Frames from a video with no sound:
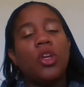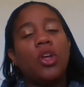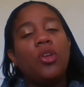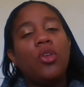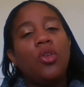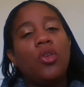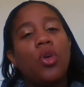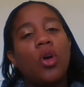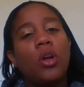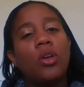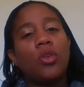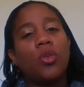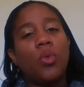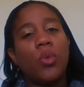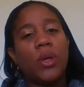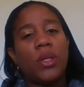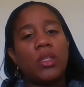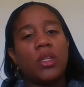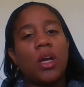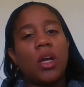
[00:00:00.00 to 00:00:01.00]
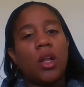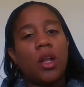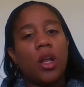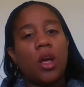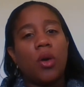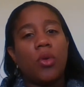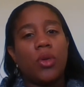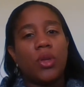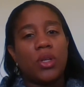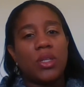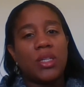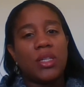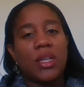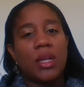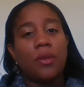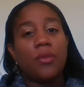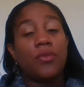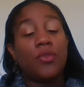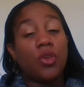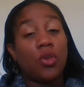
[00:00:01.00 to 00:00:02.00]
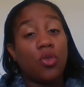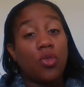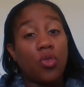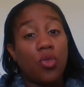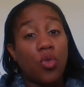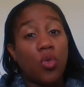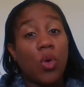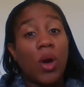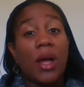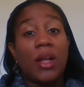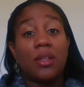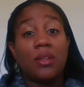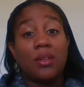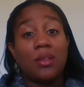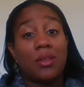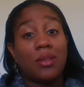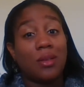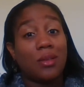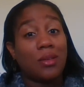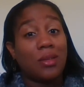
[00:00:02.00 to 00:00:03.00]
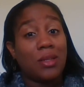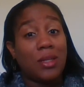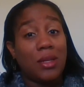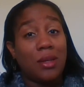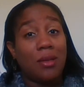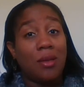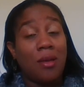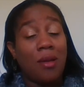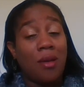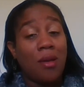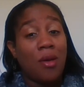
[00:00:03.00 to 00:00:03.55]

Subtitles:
you're not going to allow yourself to grow and to succeed.